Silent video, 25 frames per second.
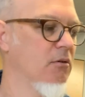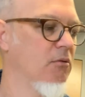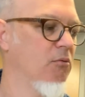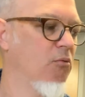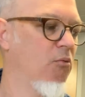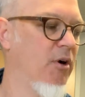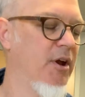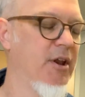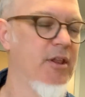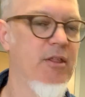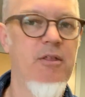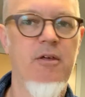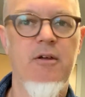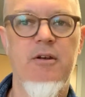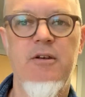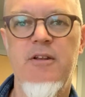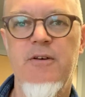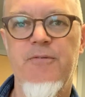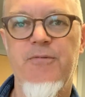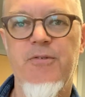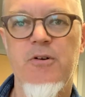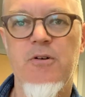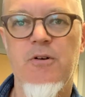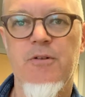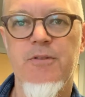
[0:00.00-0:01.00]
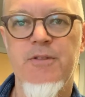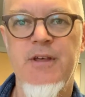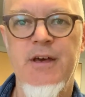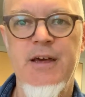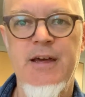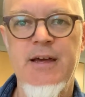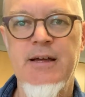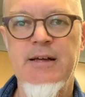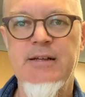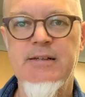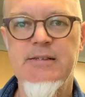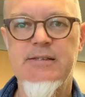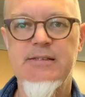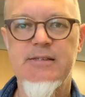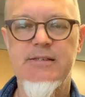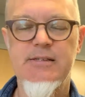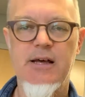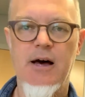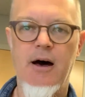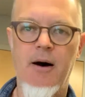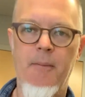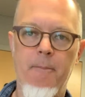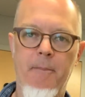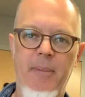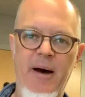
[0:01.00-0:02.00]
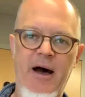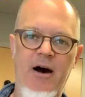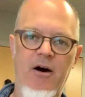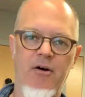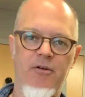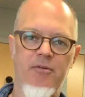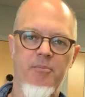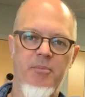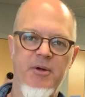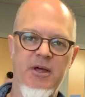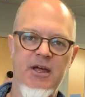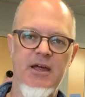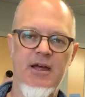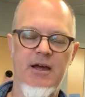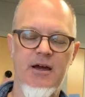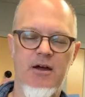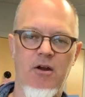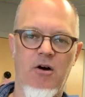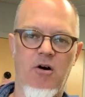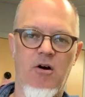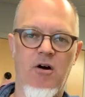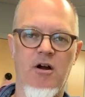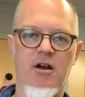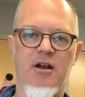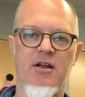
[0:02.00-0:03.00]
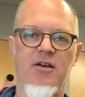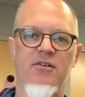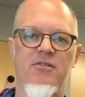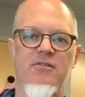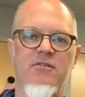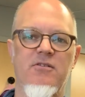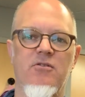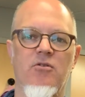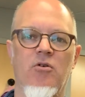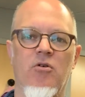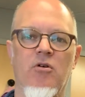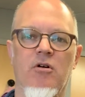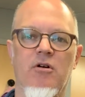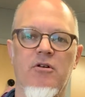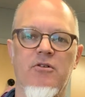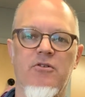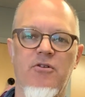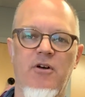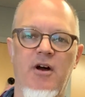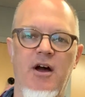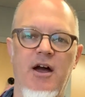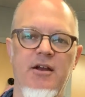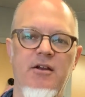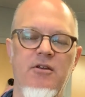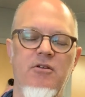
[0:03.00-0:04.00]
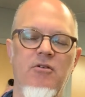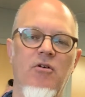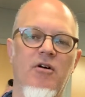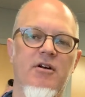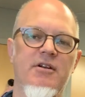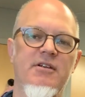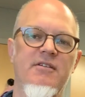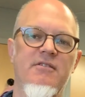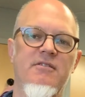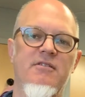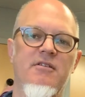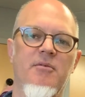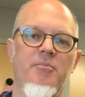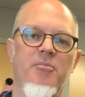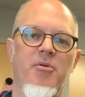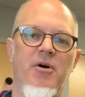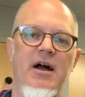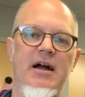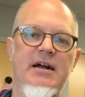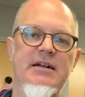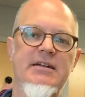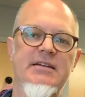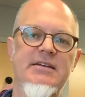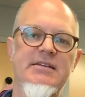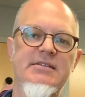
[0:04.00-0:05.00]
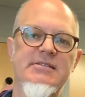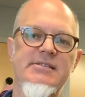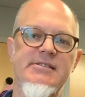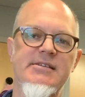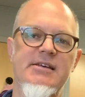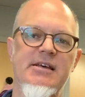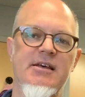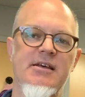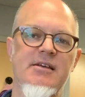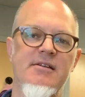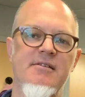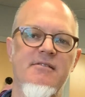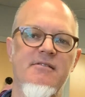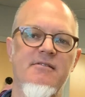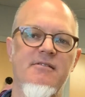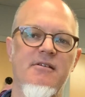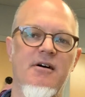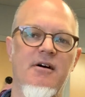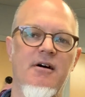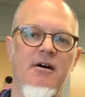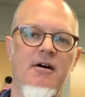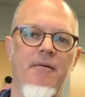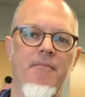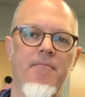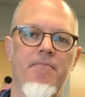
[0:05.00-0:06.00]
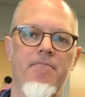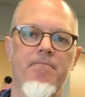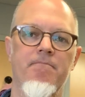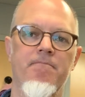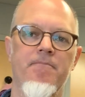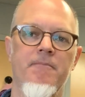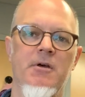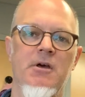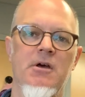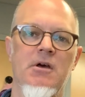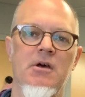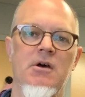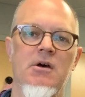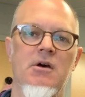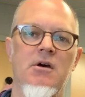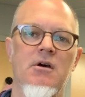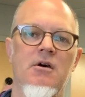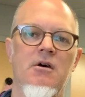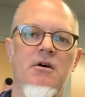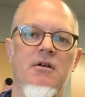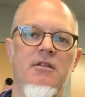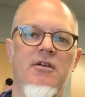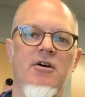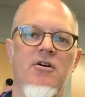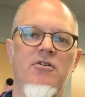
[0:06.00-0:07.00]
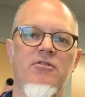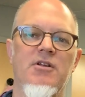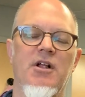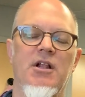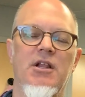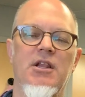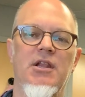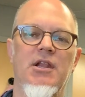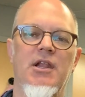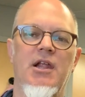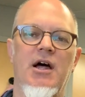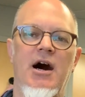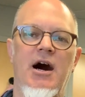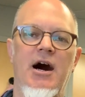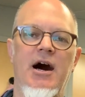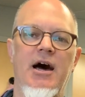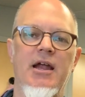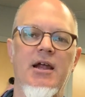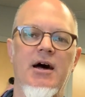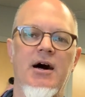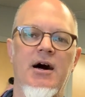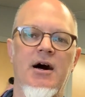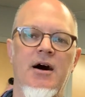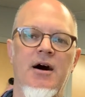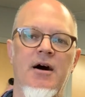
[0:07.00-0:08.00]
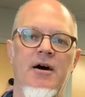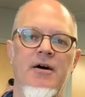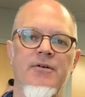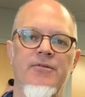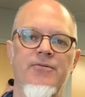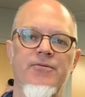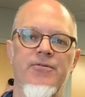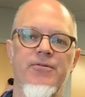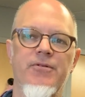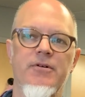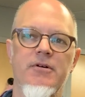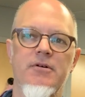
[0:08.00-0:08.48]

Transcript: one of the difficult things about being an artist or trying to do artistic practice is there's a lot of